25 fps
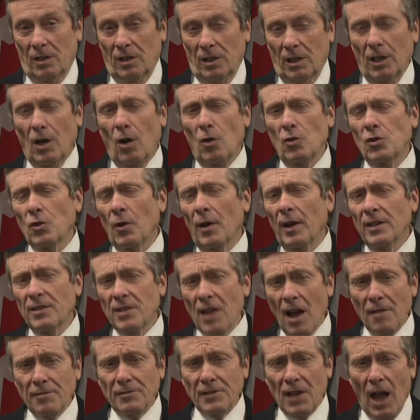You know, during
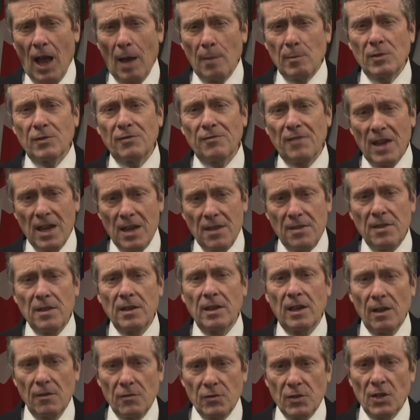tough times, faith
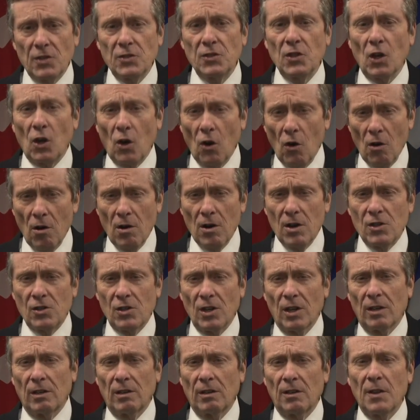gives us the courage
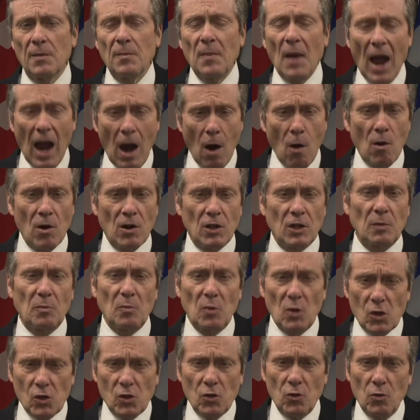and the power to
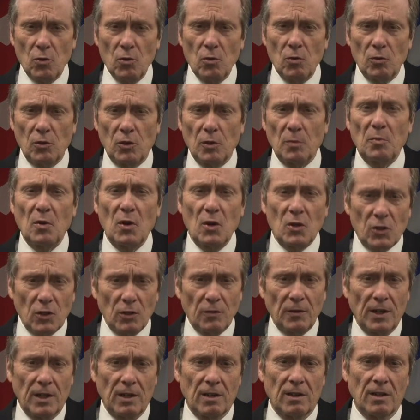push through, to
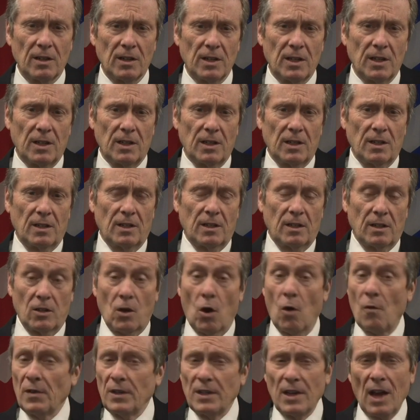persevere.
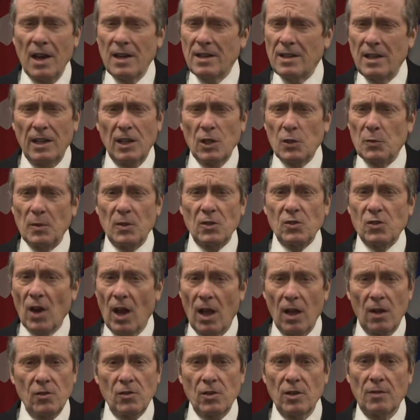COVID nineteen has been
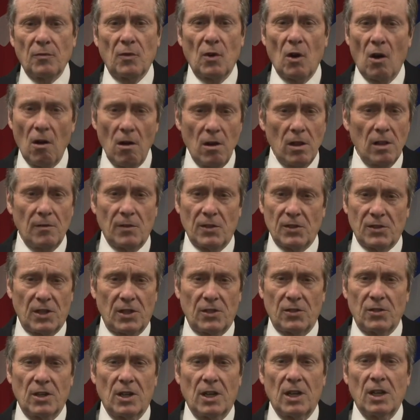challenging for all of us.
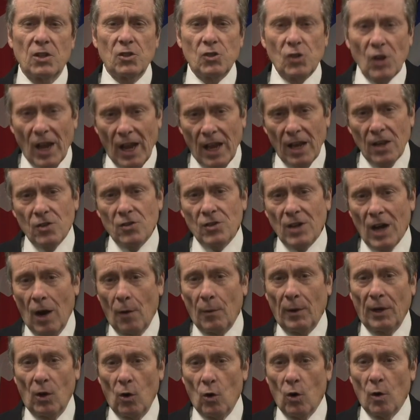It's changed how
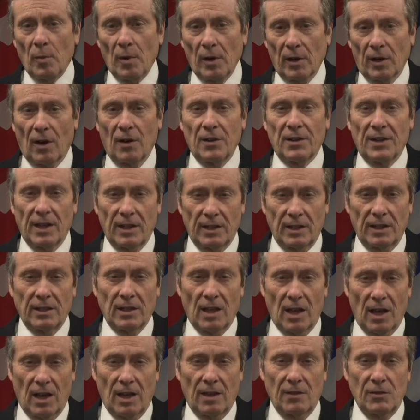we go about our daily
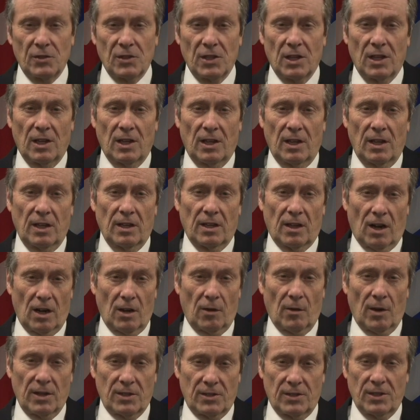lives in our
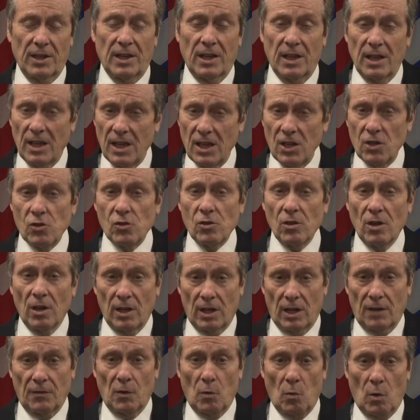great city, each
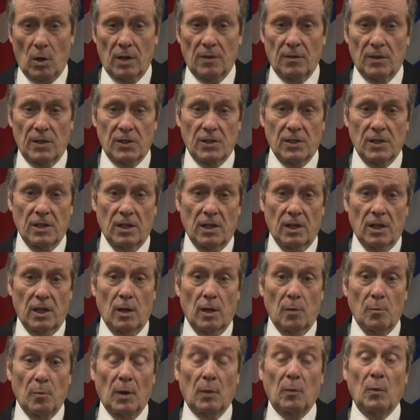and every one of us.
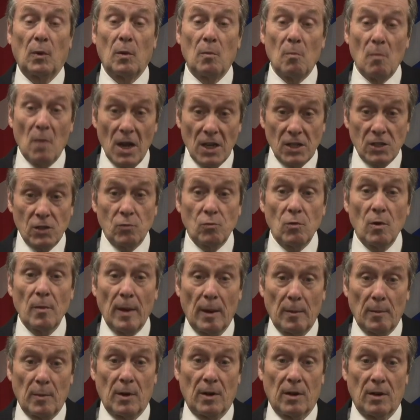But we must
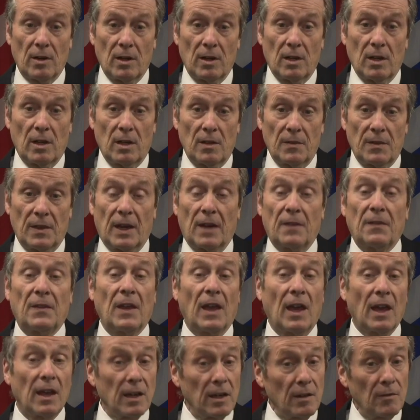remember that at
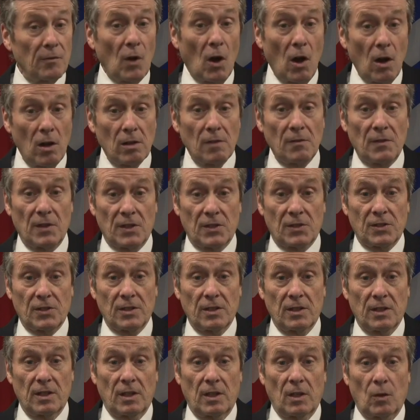the end of all of this,
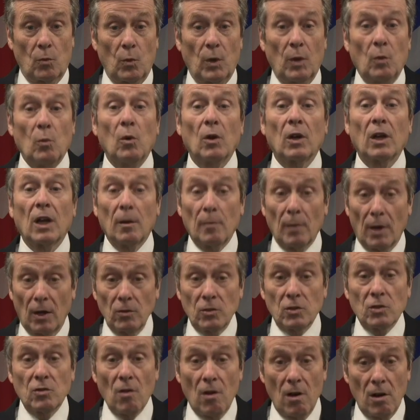we will come
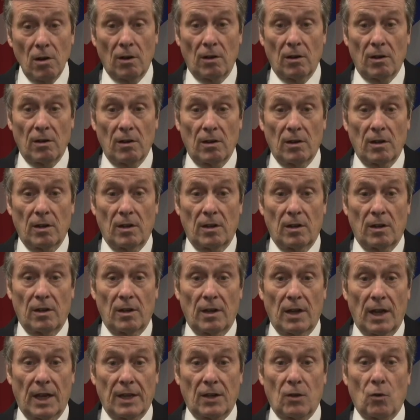out stronger,
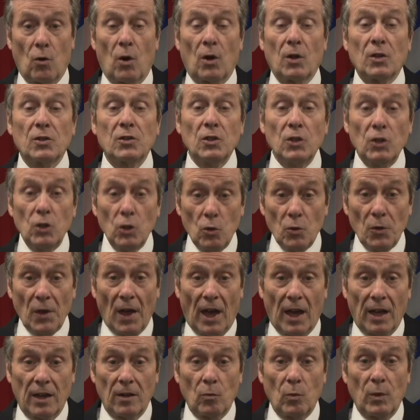and in order to do
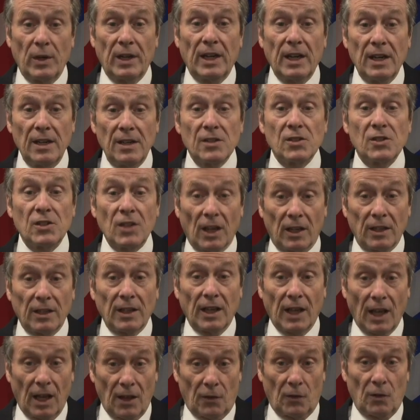that, we need to stick
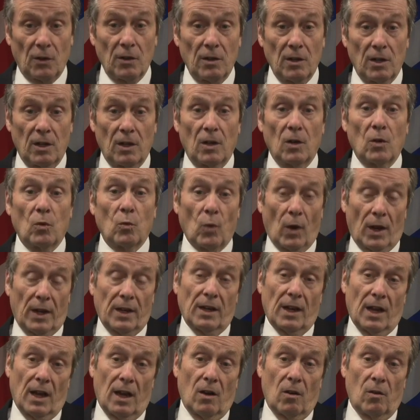together right
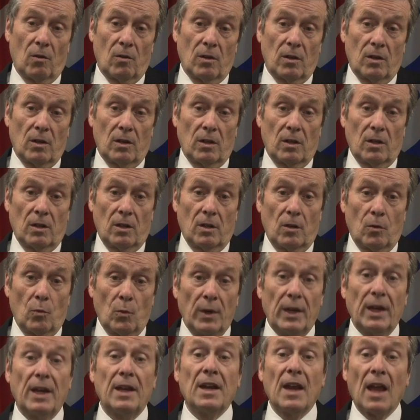now.
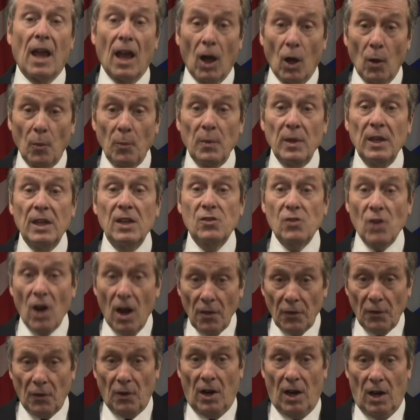We need to help each
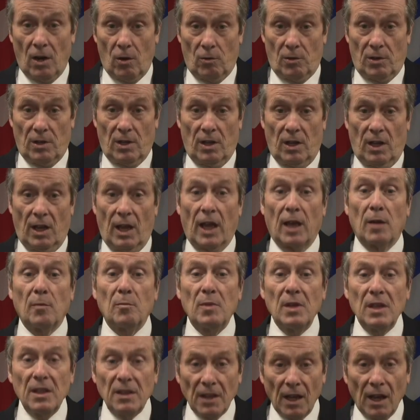other out and
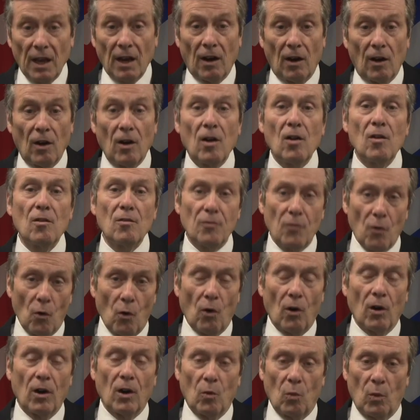be there
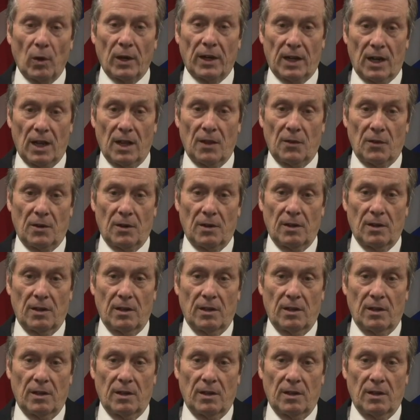for one another.